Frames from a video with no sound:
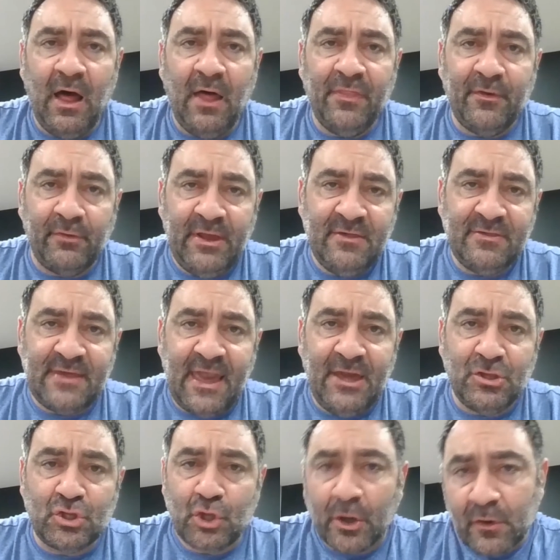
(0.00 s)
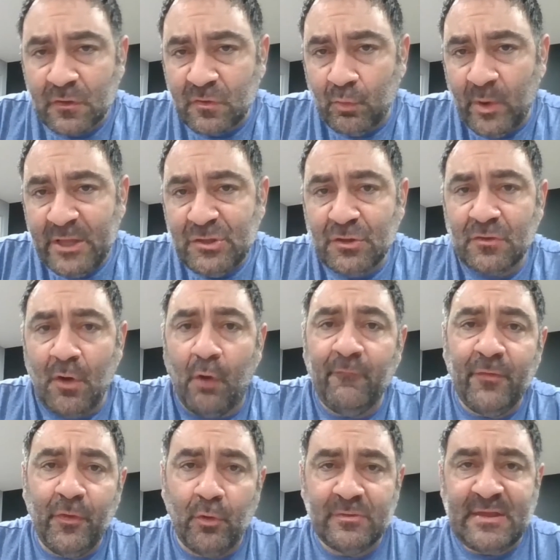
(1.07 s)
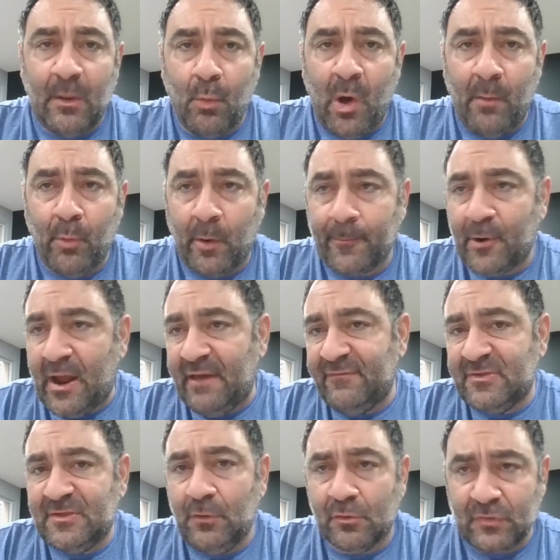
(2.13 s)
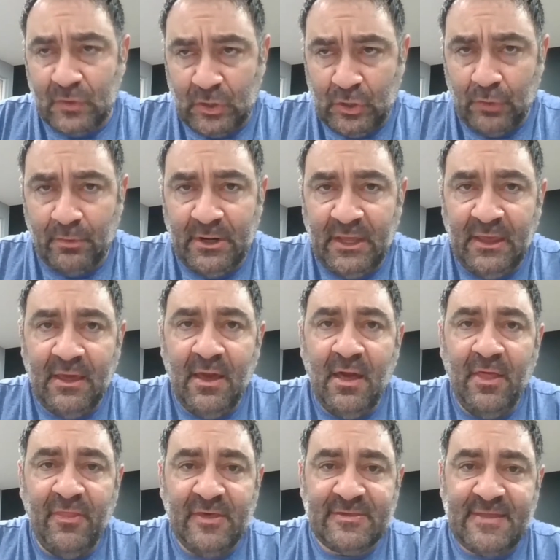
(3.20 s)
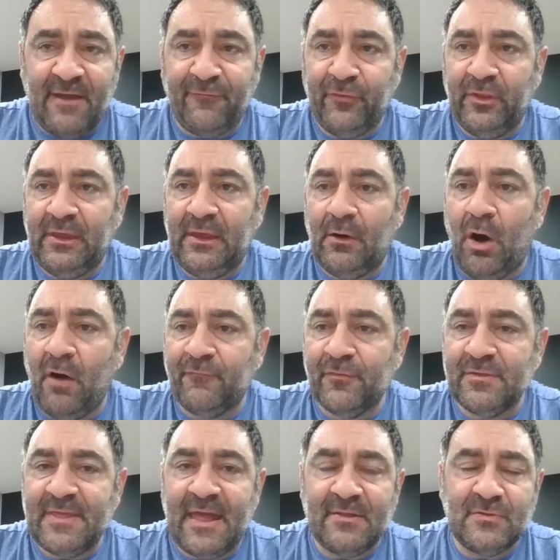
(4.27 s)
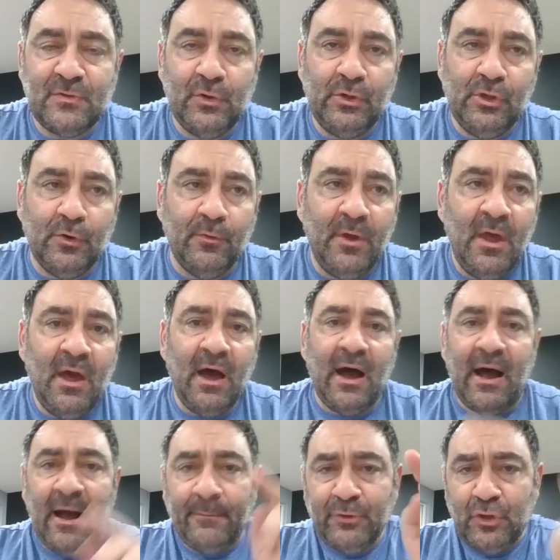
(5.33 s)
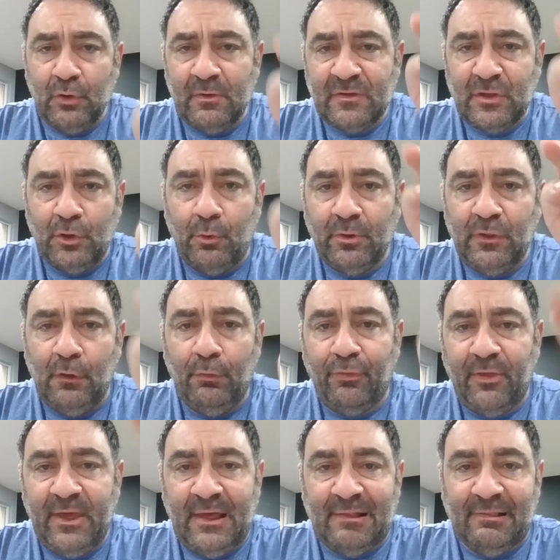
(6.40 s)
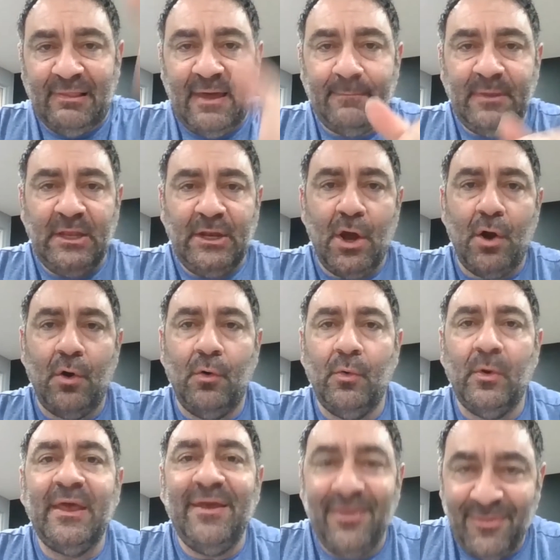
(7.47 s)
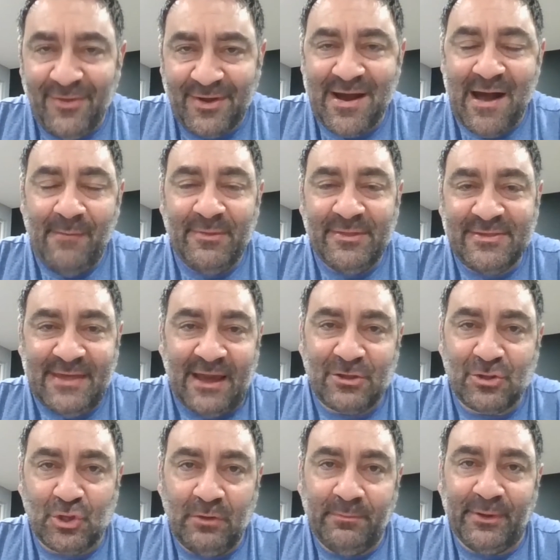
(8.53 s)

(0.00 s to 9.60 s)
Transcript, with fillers: There is a shutter switch, so for those that want more privacy or security, this definitely offers that to you. I'm curious to know what you think. Let me know in the comments section